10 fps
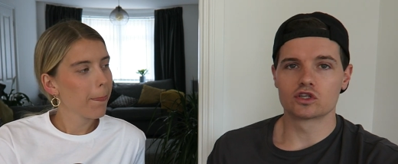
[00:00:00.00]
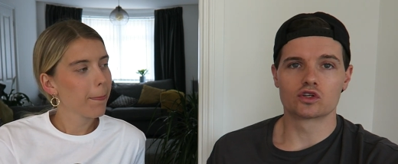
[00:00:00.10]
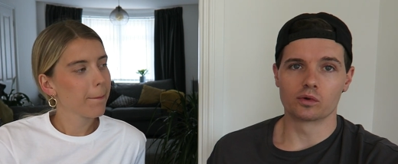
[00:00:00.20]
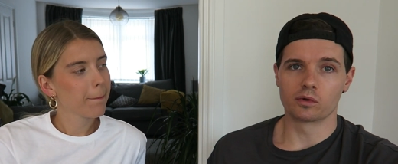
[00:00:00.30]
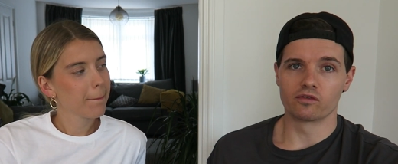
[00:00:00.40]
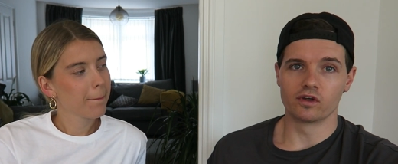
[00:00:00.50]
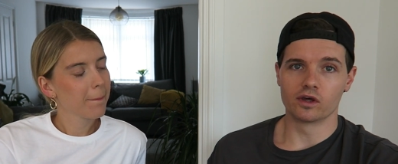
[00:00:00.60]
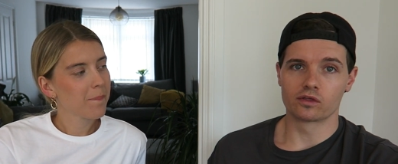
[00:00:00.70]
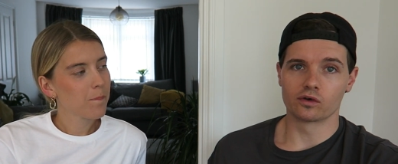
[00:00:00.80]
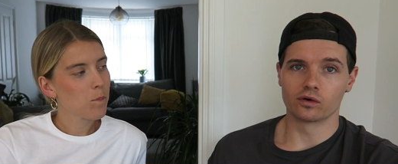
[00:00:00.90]
Speaker 1: just joined me on the
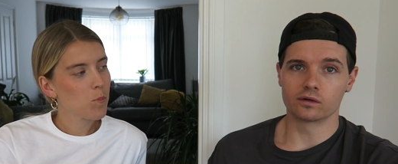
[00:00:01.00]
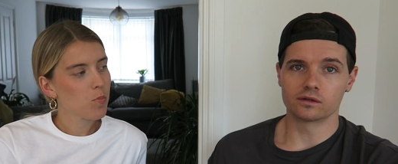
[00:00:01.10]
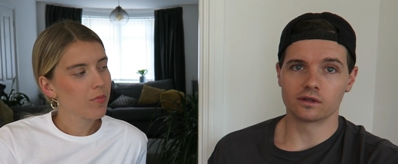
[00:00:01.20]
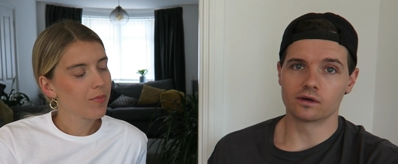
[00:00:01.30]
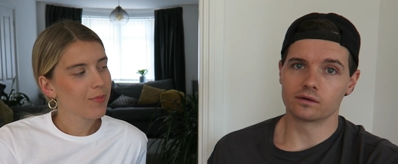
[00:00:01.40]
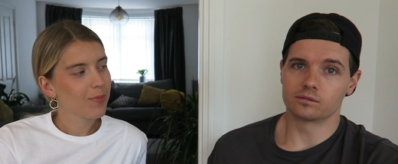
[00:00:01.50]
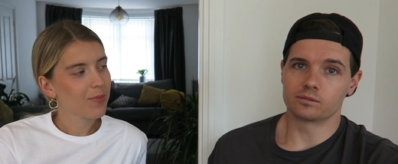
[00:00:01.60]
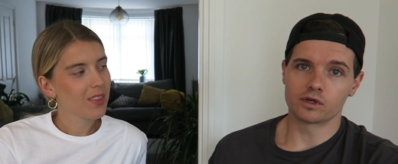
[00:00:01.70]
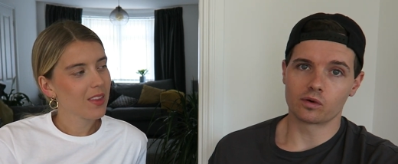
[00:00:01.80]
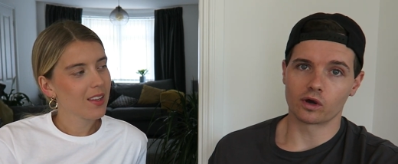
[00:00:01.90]
video, thought, you know, it'd
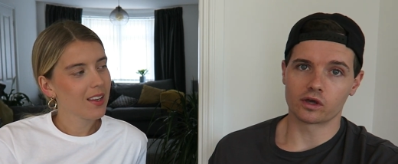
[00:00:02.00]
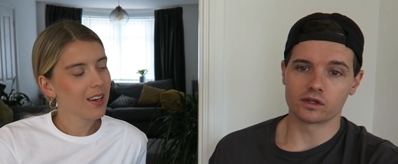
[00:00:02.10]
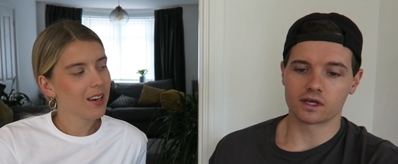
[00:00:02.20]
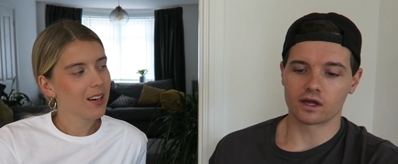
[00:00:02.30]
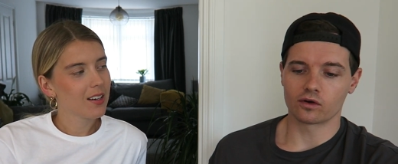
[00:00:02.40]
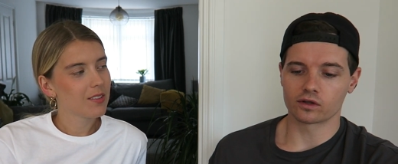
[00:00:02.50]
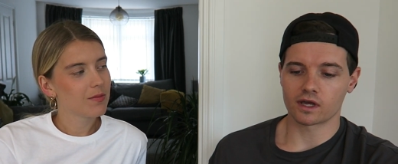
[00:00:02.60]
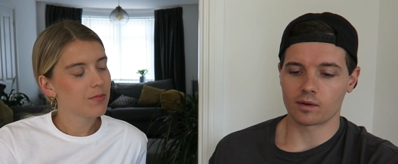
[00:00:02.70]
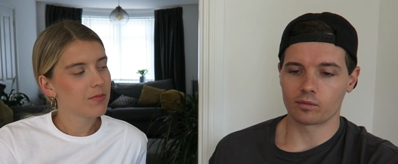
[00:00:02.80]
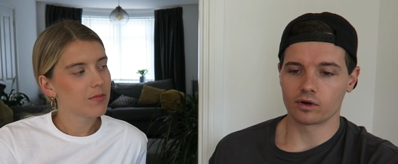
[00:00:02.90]
be quite good to get her on
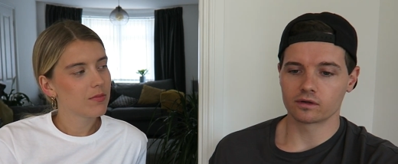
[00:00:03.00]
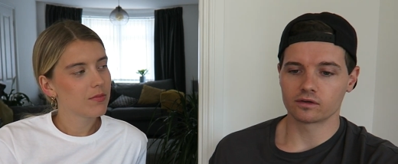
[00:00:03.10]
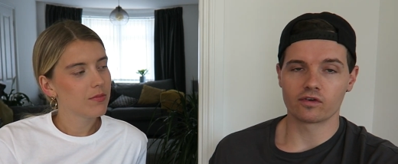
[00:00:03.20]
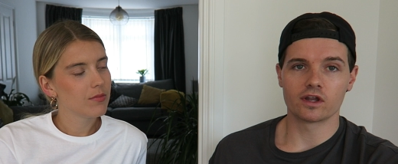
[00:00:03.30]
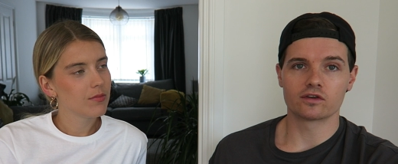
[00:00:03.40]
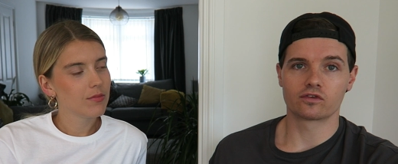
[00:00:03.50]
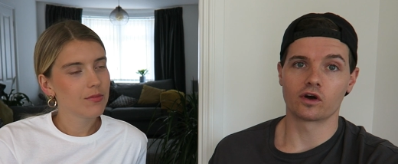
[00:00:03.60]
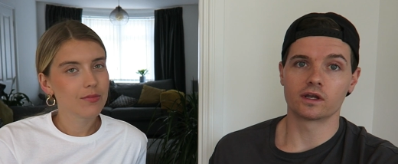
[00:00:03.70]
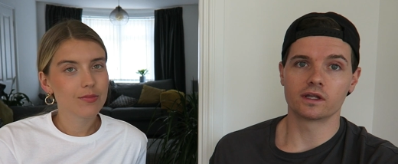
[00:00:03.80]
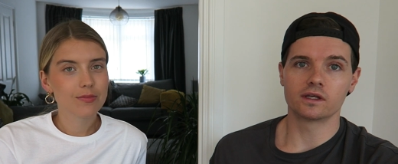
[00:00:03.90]
camera event
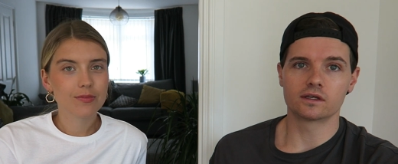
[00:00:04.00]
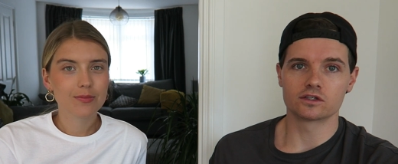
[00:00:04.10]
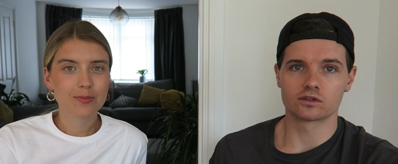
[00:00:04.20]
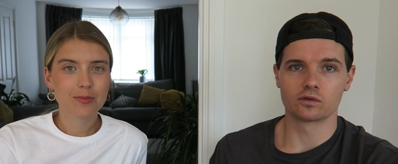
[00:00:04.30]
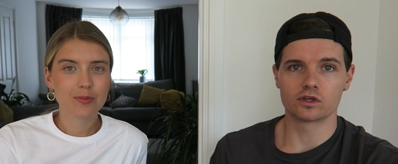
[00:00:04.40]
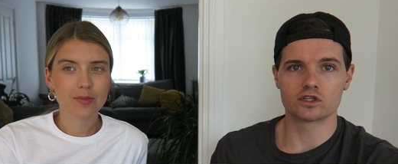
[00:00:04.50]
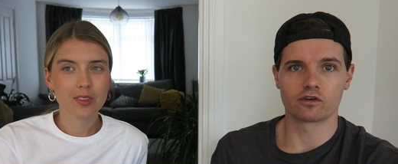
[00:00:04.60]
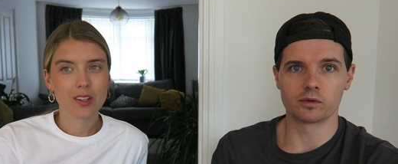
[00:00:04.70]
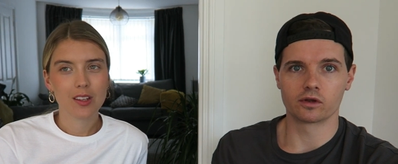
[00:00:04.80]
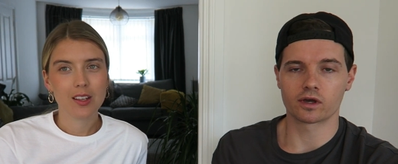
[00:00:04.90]
finally, because I don't think she's
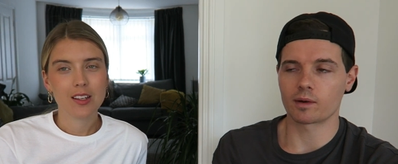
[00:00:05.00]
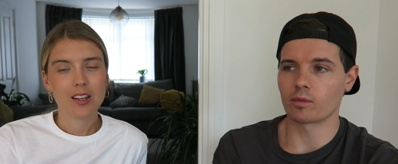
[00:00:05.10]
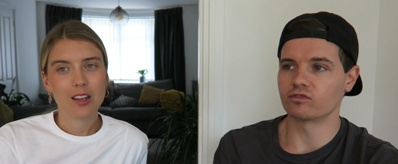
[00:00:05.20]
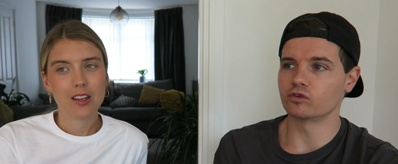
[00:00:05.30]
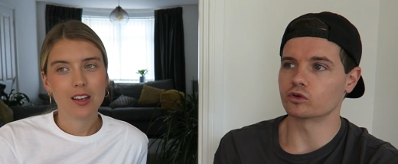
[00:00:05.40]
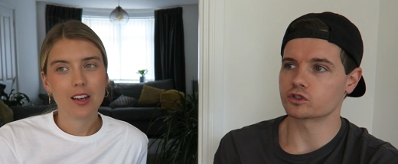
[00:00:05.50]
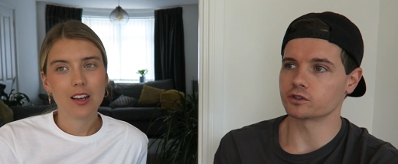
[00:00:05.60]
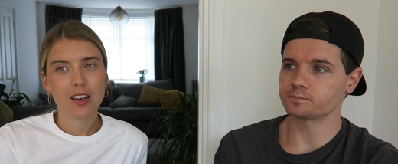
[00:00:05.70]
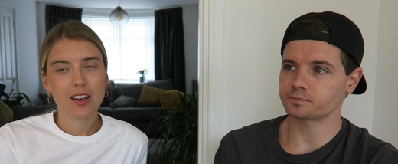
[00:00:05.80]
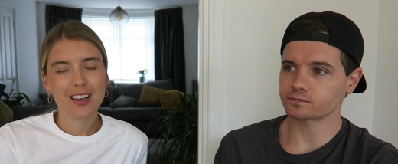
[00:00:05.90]
ever been on camera before,
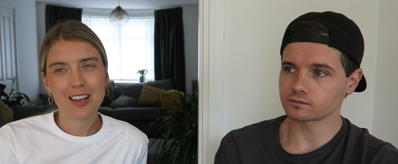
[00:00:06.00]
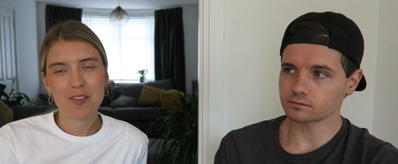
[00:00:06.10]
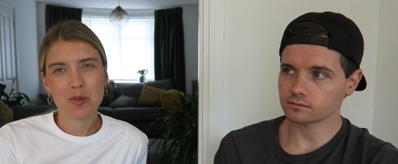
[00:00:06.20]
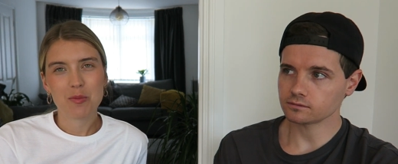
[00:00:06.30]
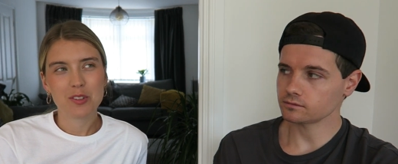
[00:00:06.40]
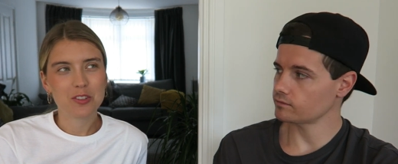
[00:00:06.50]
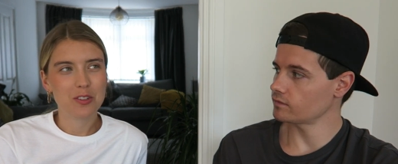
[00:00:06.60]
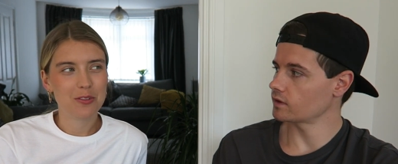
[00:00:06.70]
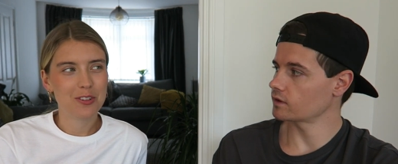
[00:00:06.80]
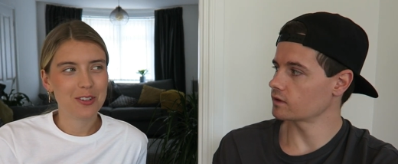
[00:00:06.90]
so.
Speaker 2: I have promised
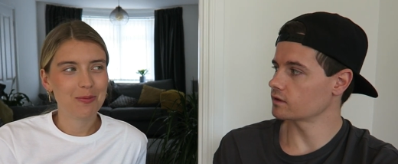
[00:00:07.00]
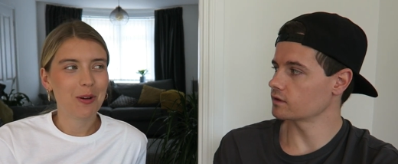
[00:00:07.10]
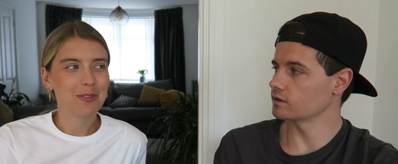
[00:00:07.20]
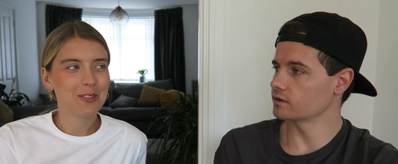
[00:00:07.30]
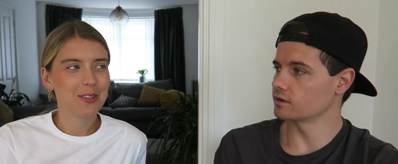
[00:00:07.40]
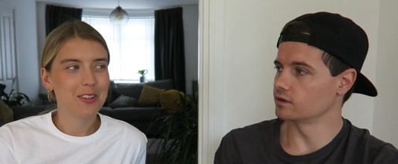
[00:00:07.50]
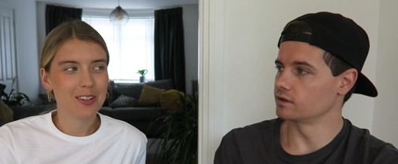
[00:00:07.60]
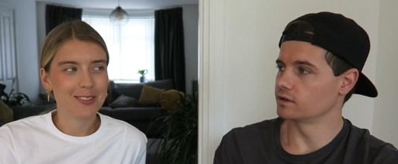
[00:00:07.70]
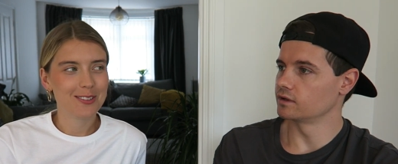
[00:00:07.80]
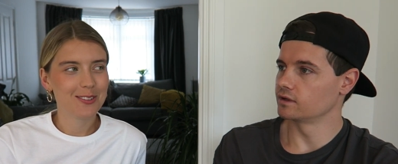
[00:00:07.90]
you for about two
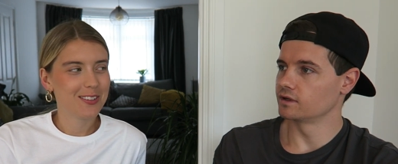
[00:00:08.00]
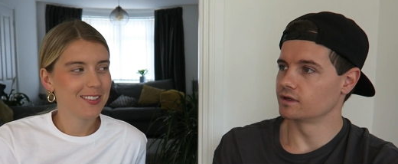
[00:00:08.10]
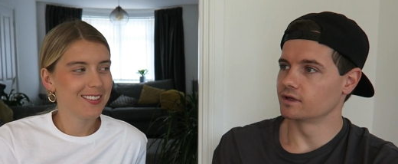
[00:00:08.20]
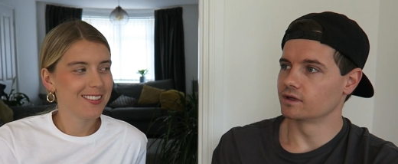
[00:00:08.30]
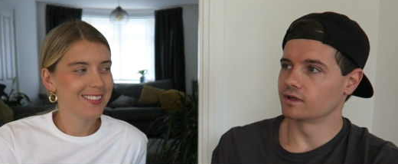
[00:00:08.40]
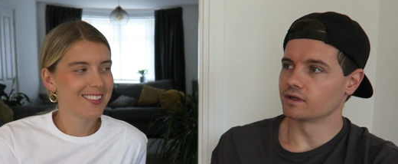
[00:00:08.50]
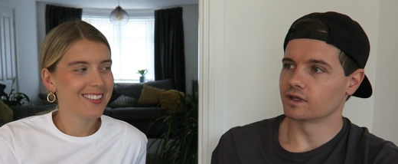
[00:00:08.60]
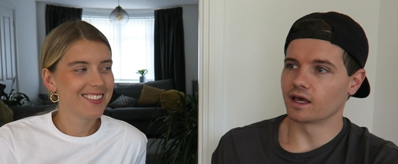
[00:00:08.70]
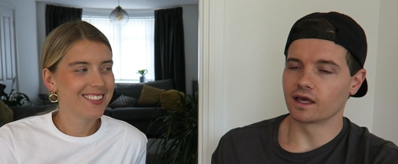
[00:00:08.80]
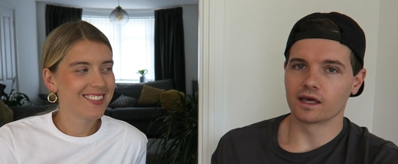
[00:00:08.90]
years as well.
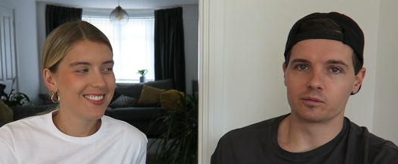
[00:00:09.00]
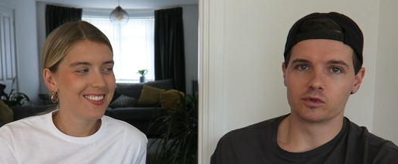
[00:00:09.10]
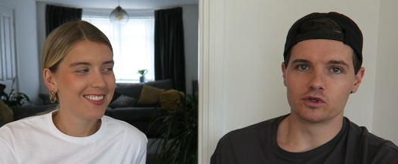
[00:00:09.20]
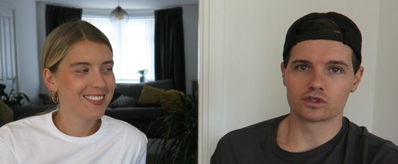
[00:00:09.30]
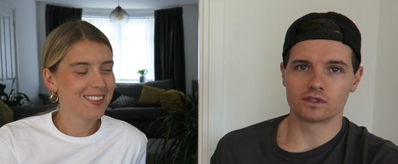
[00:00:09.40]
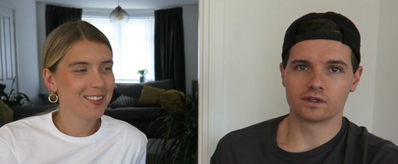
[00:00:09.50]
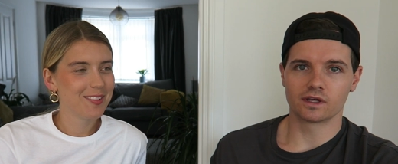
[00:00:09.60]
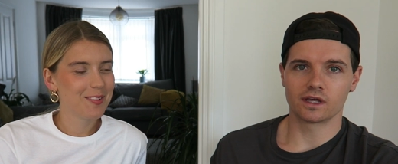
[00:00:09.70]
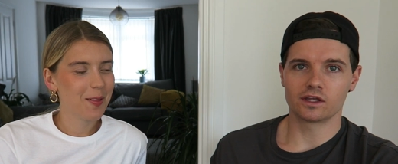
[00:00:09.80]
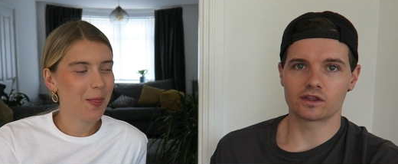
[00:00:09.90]
Speaker 1: Yeah, yeah, but you just,
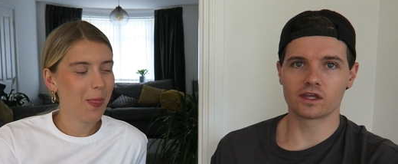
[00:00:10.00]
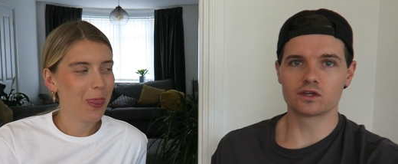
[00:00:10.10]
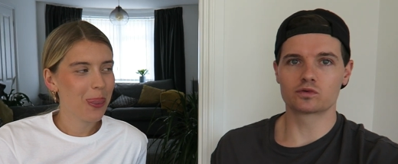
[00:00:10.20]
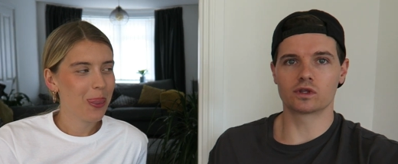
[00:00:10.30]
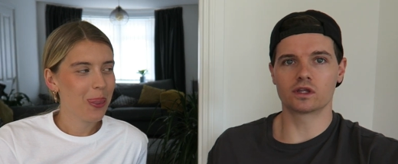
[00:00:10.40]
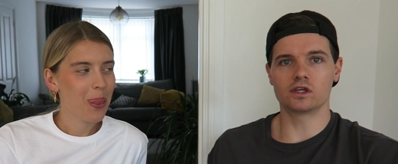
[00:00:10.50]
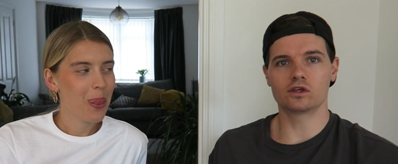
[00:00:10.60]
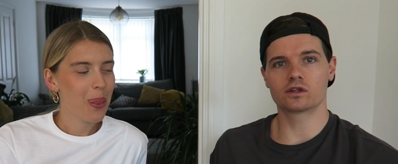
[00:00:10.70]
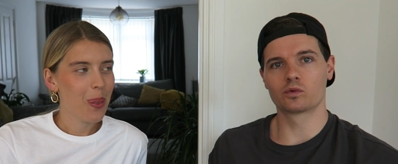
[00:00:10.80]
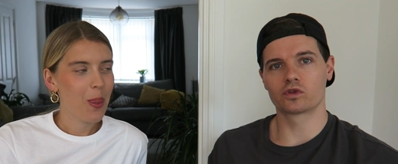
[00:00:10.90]
the thing is, with,
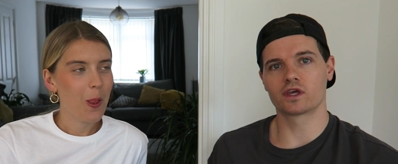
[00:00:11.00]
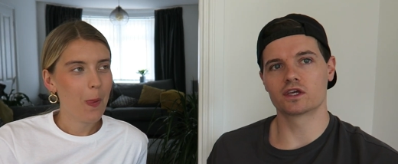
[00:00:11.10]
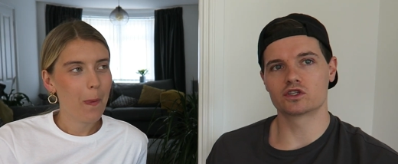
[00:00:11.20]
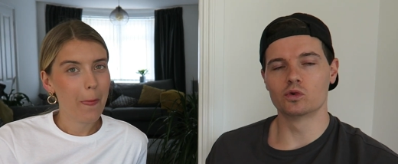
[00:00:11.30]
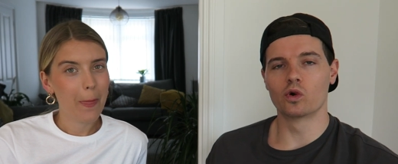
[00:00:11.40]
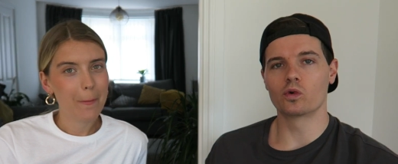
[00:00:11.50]
the thing is you